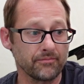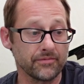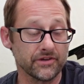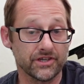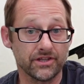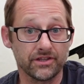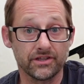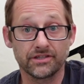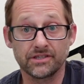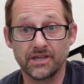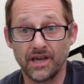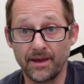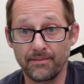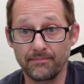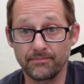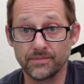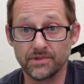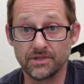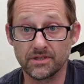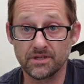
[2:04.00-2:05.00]
fishing the
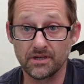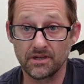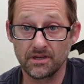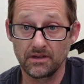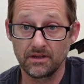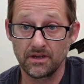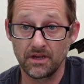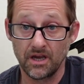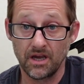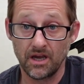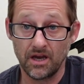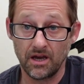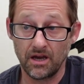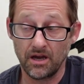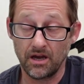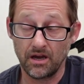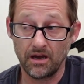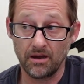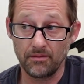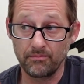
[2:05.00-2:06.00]
Thames.
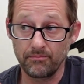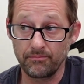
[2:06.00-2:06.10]
I